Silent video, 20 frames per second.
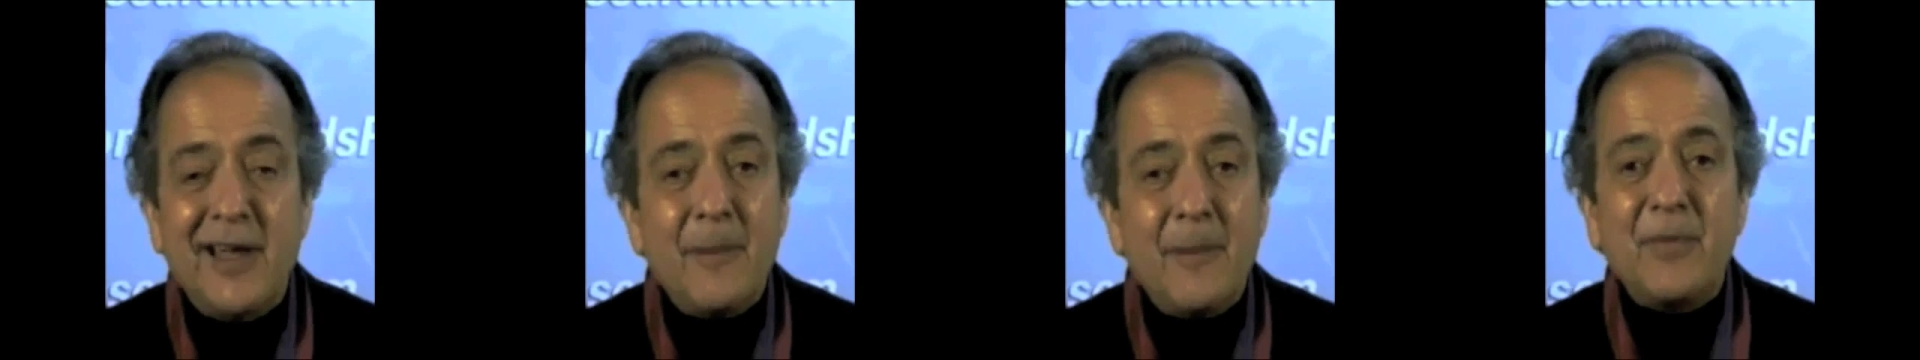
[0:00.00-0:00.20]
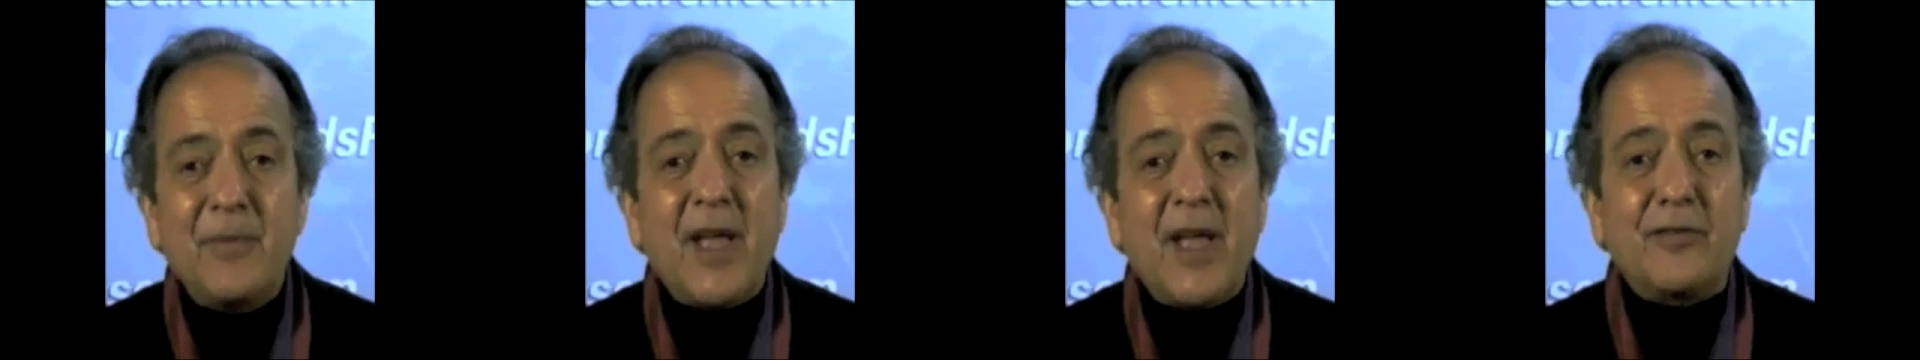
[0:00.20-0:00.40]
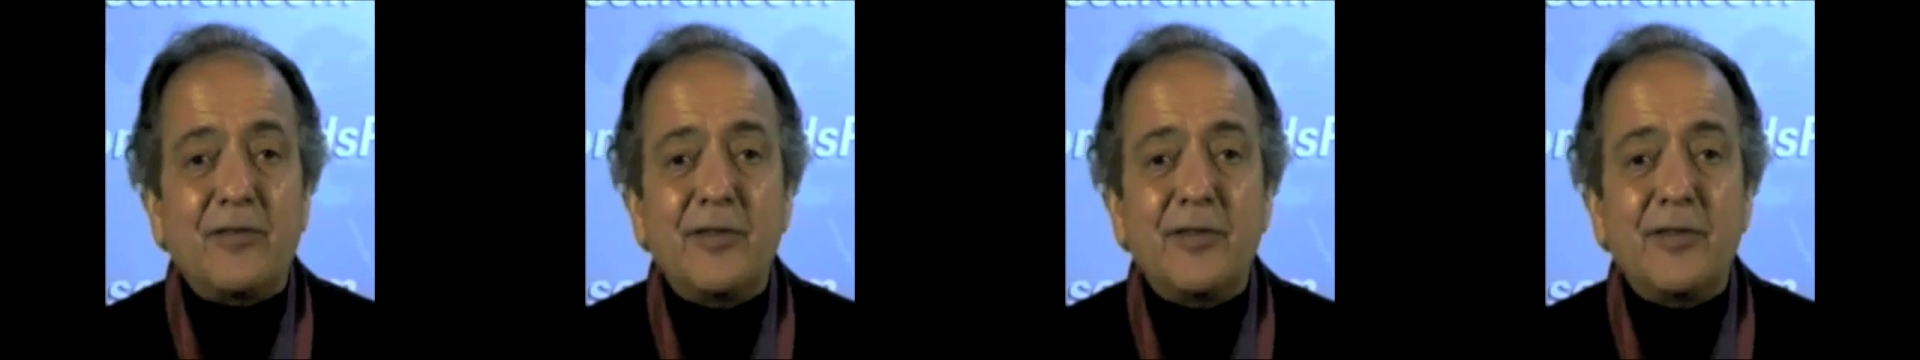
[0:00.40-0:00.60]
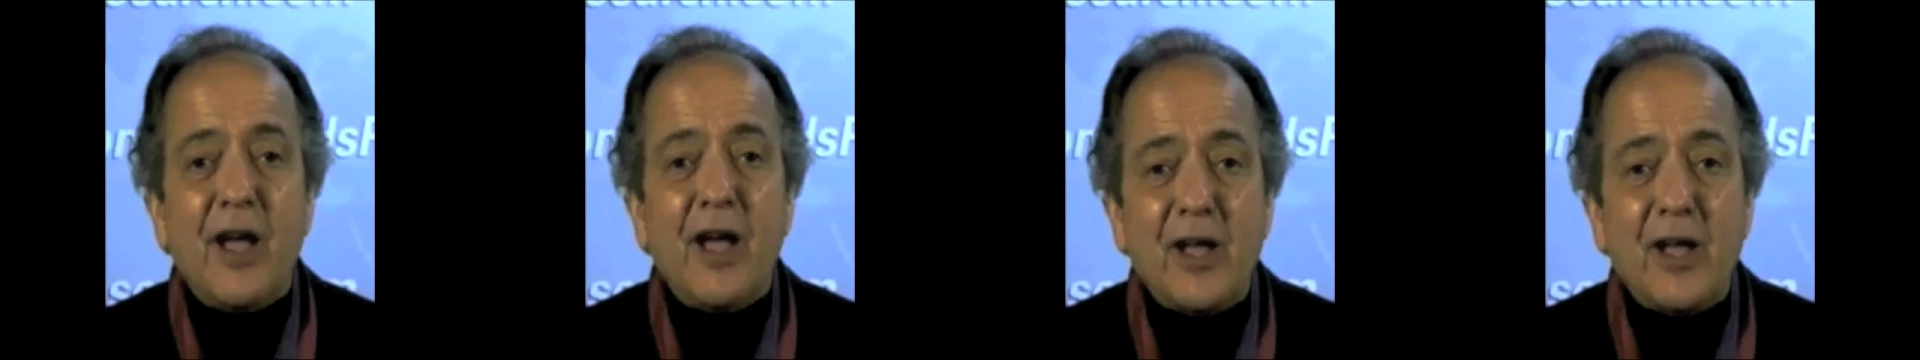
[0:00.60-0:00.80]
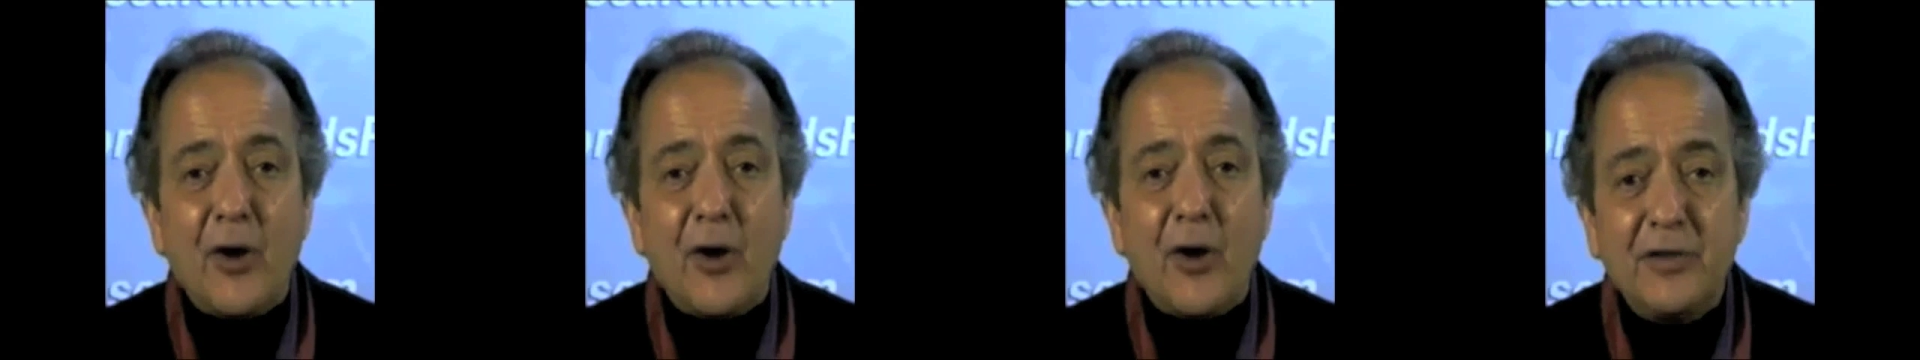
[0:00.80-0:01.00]
That's not
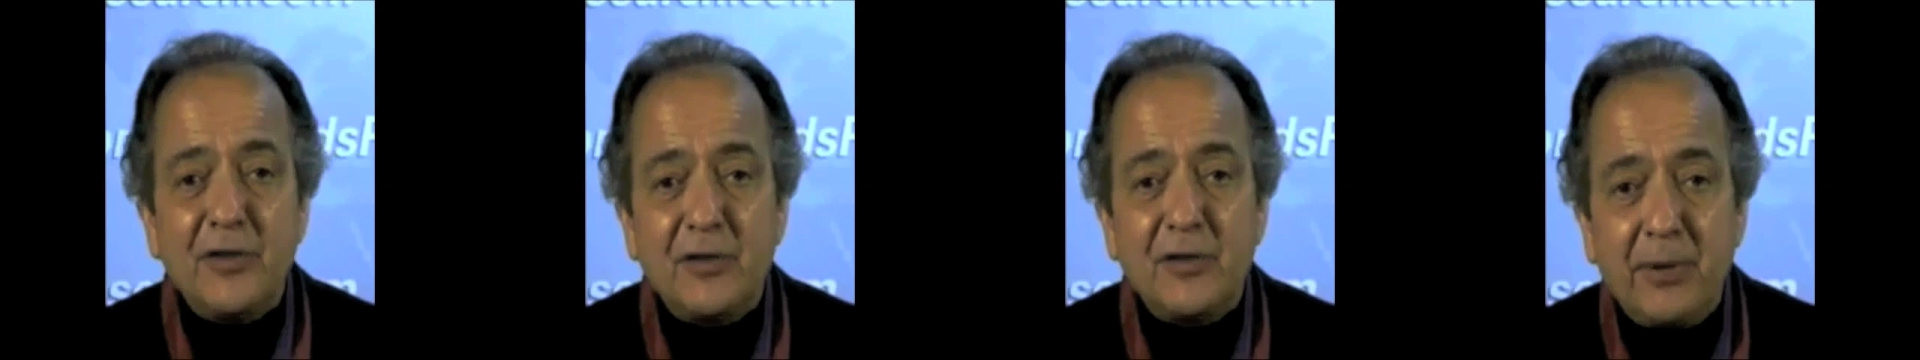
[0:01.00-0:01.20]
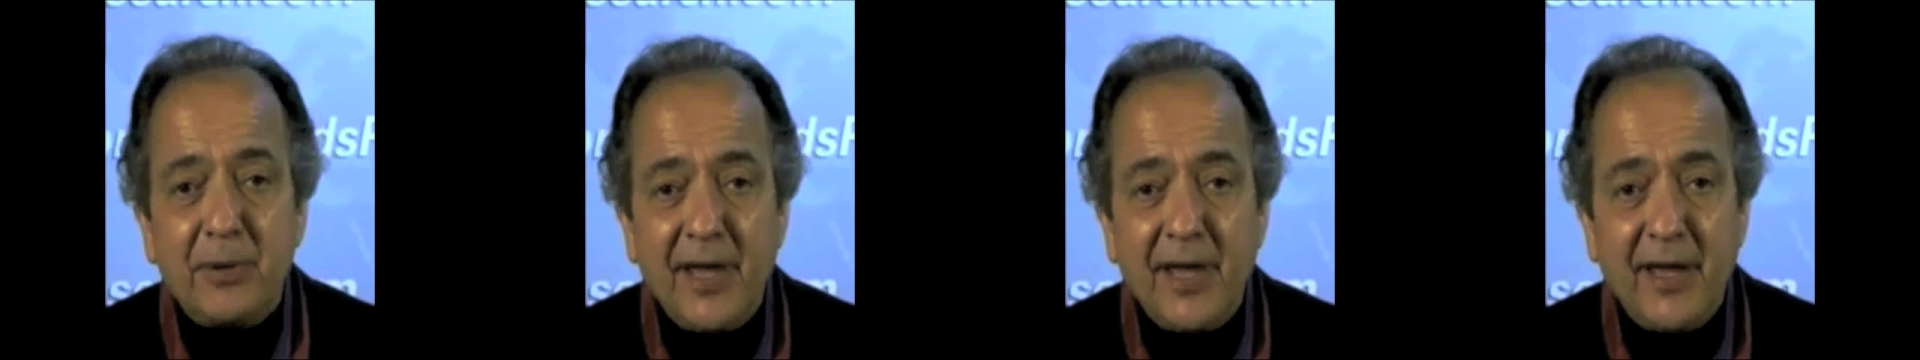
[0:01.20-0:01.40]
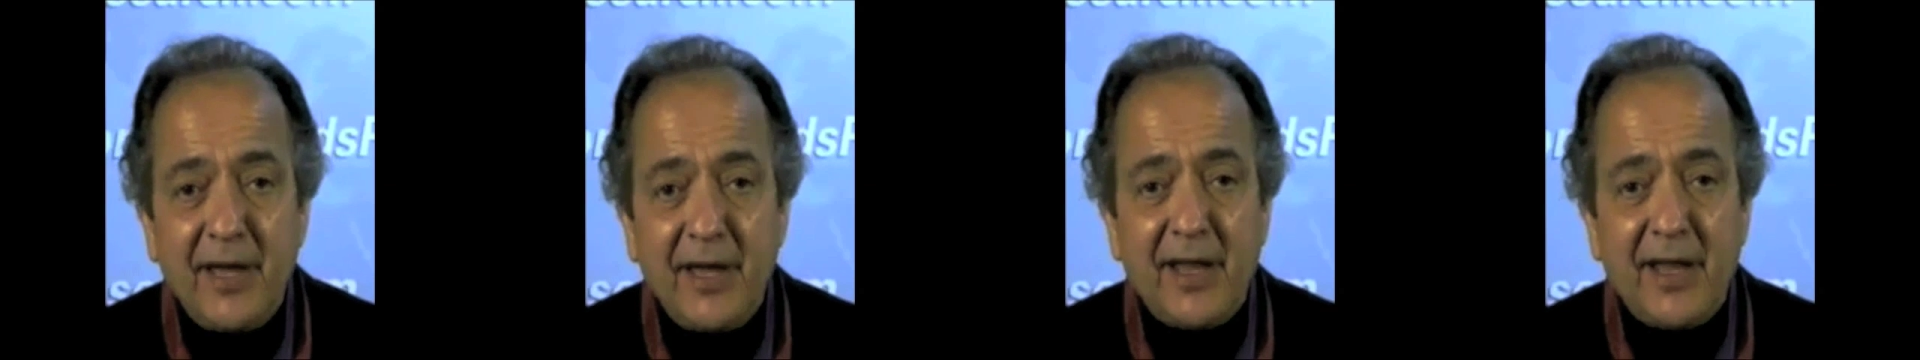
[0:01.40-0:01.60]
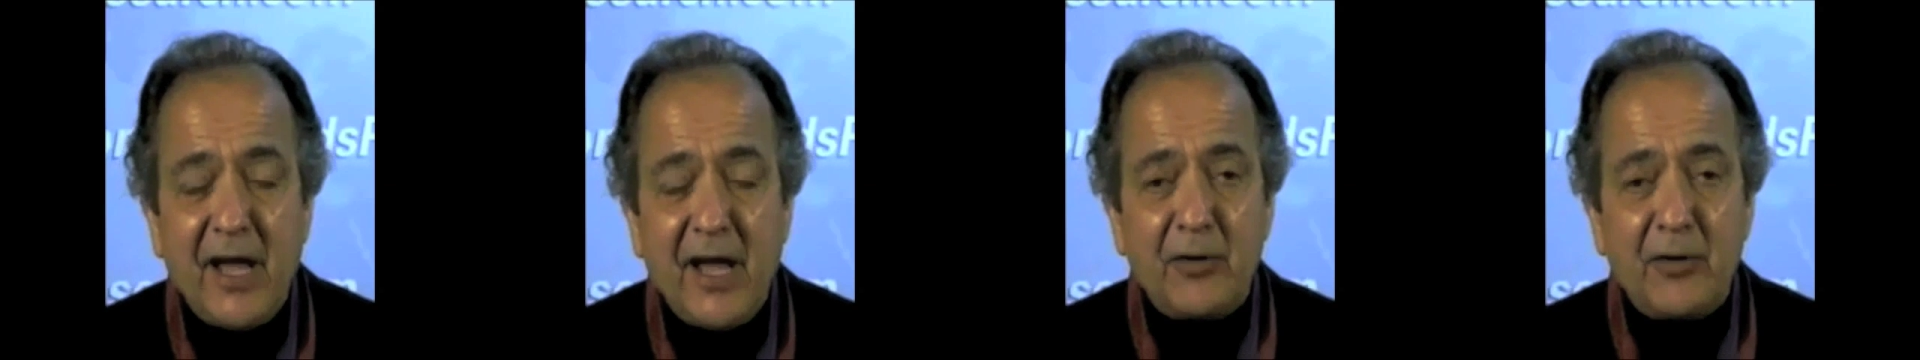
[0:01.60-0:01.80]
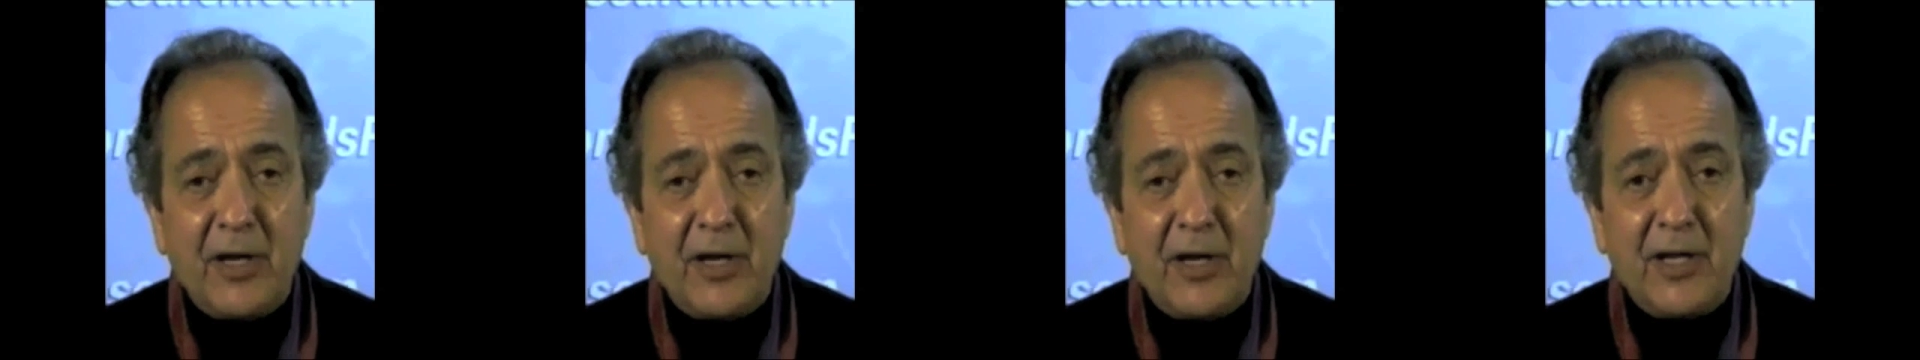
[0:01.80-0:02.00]
going to pan
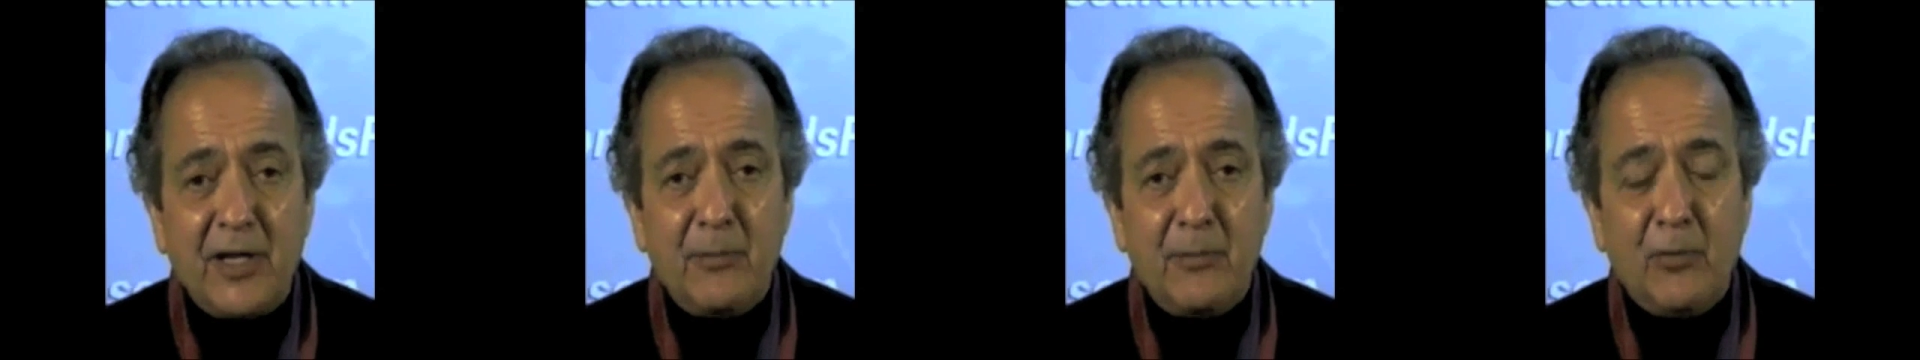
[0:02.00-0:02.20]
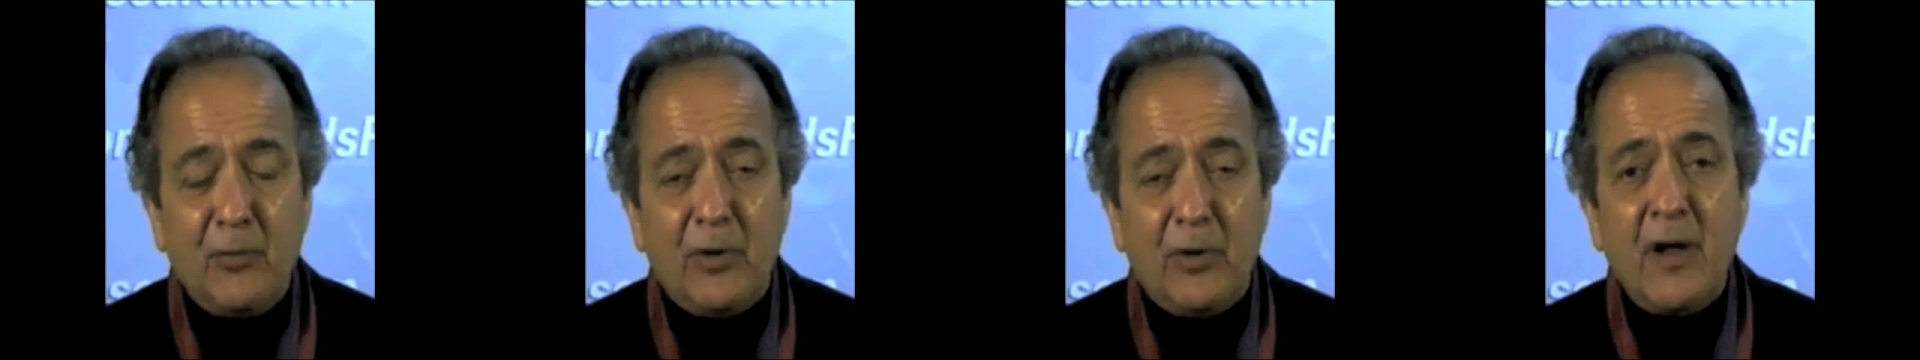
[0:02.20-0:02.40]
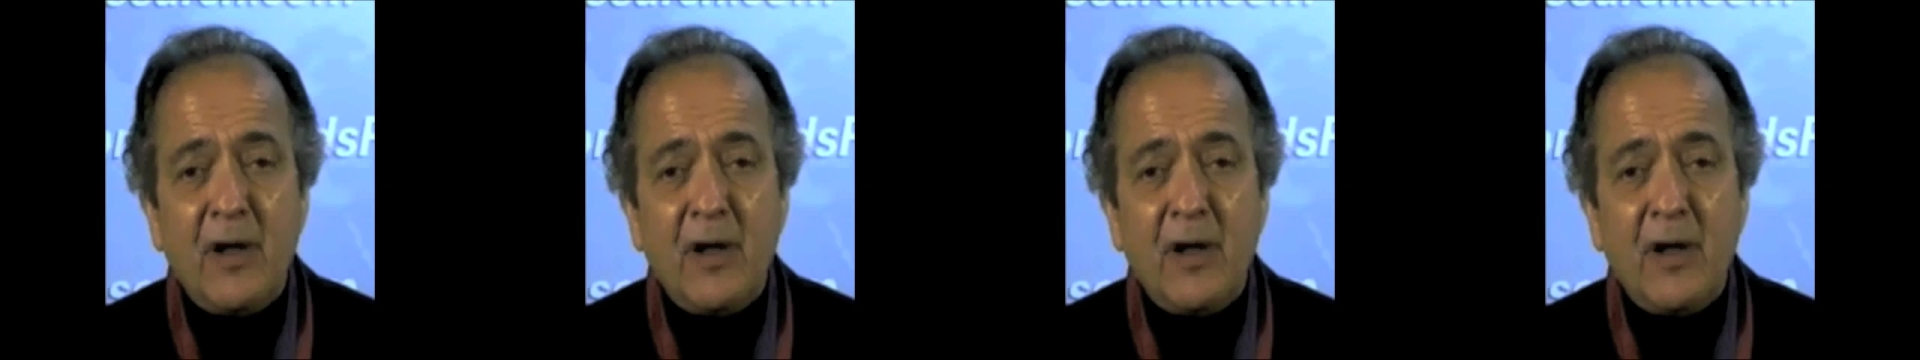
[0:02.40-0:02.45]
out anymore.